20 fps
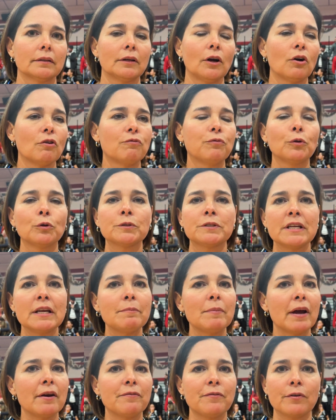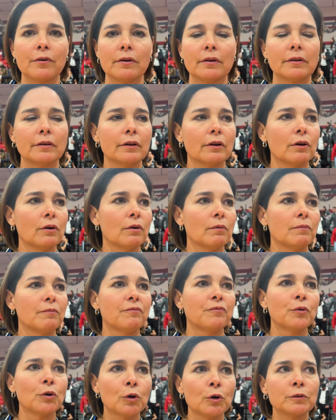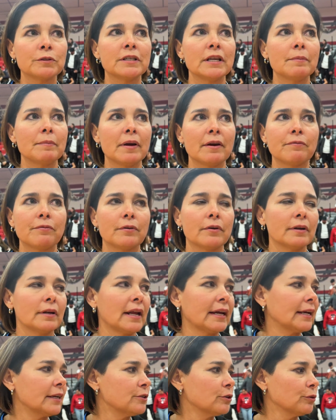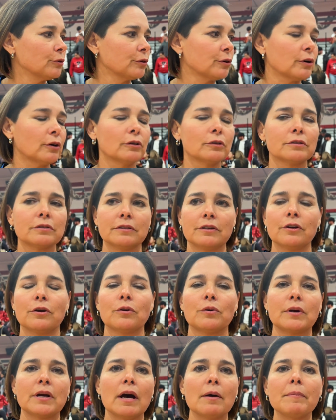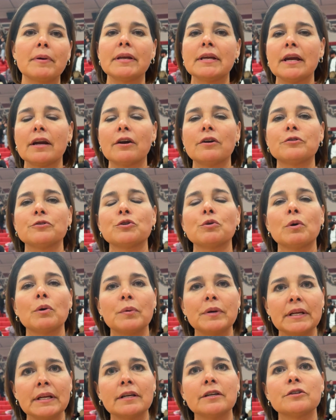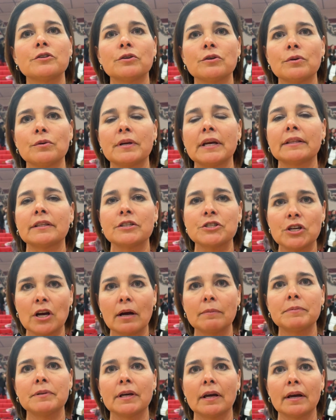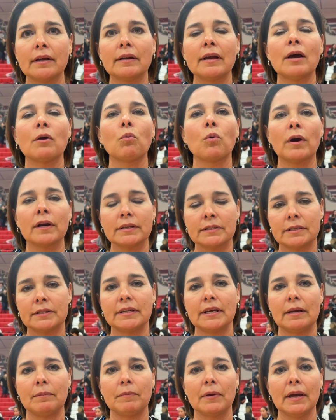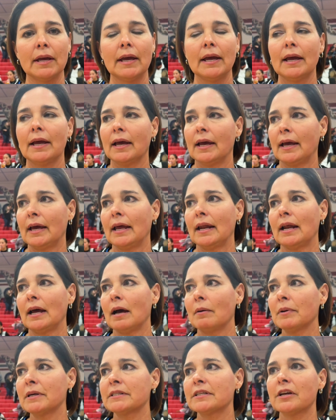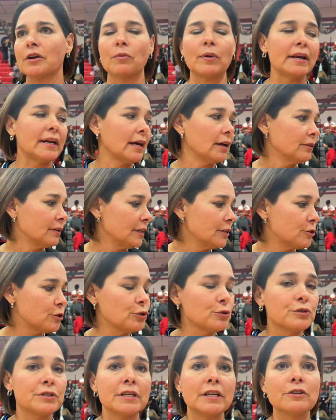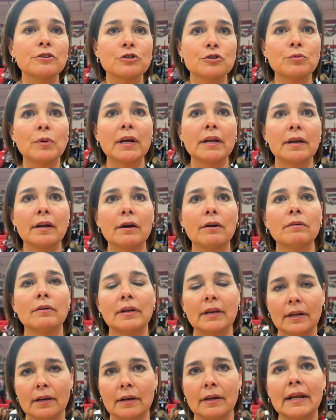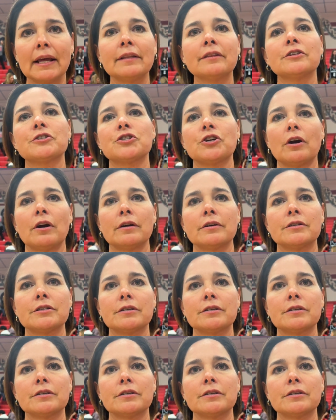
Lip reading: Oh, full team effort, full team effort. Like I told the girls, come in here, do what we need to do, get the job done, and work as a team. And I'm going to tell you right now, these two seniors right here led the charge.